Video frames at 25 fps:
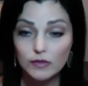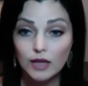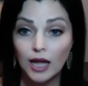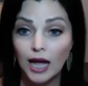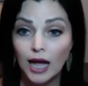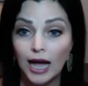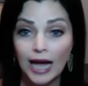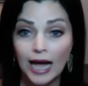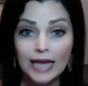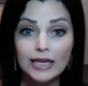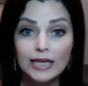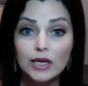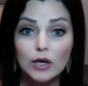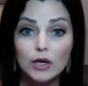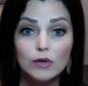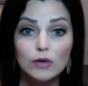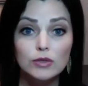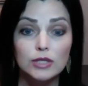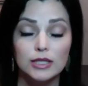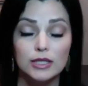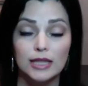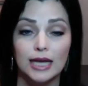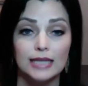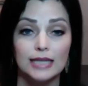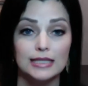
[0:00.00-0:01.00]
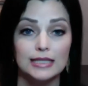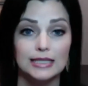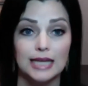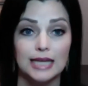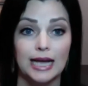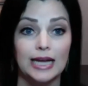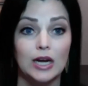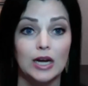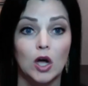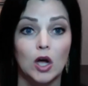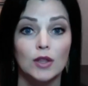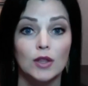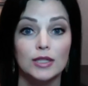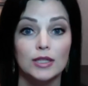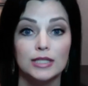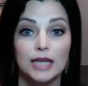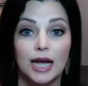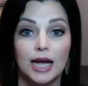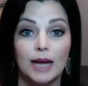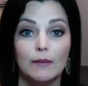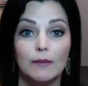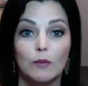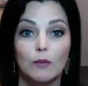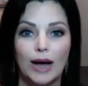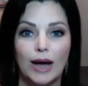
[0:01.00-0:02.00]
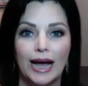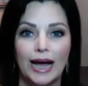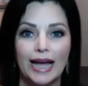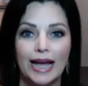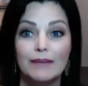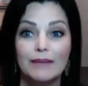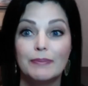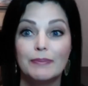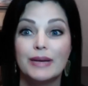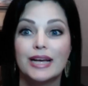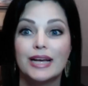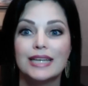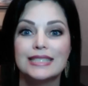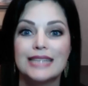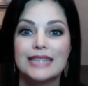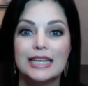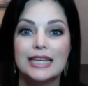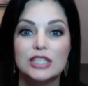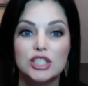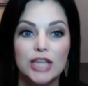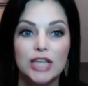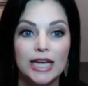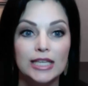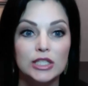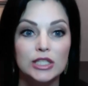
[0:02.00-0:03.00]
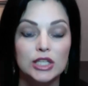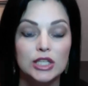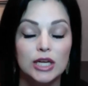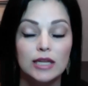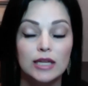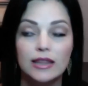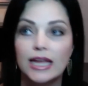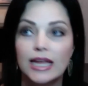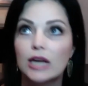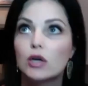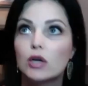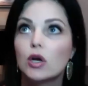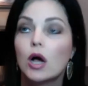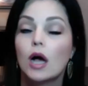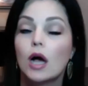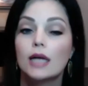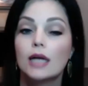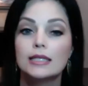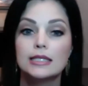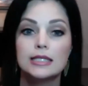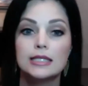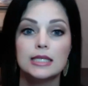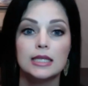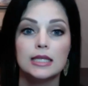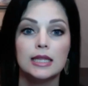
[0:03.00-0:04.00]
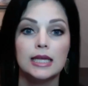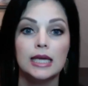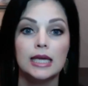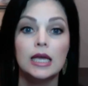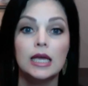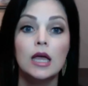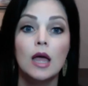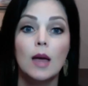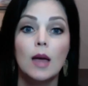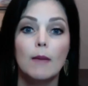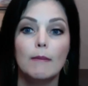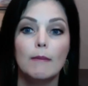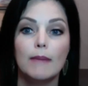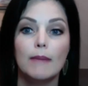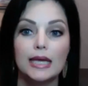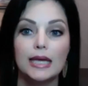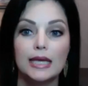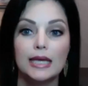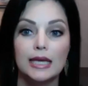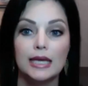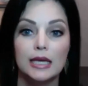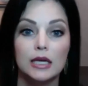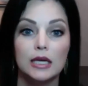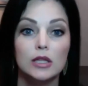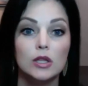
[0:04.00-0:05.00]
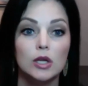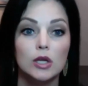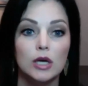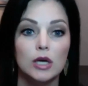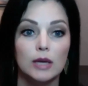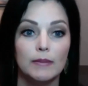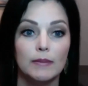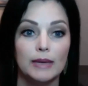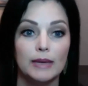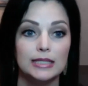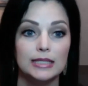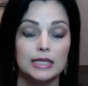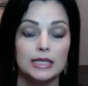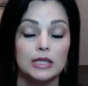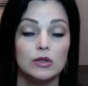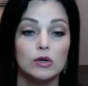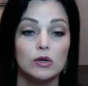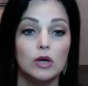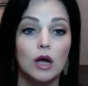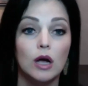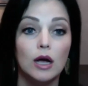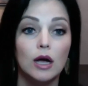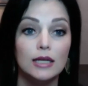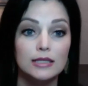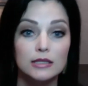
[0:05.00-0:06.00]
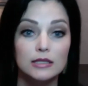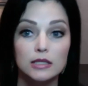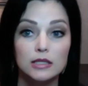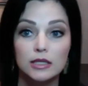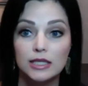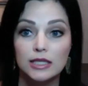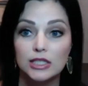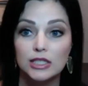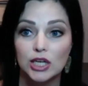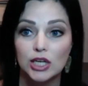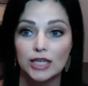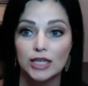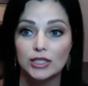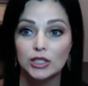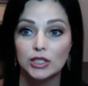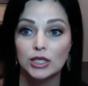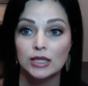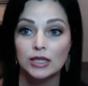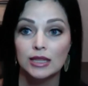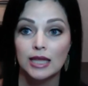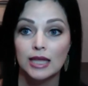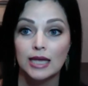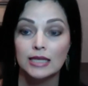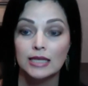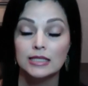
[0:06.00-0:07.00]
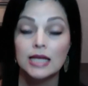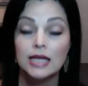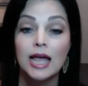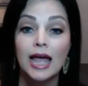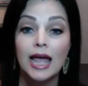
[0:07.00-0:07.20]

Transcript: I go to that site all the time. Why? Because they change it. They are constantly making it look amazing. They're constantly changing things.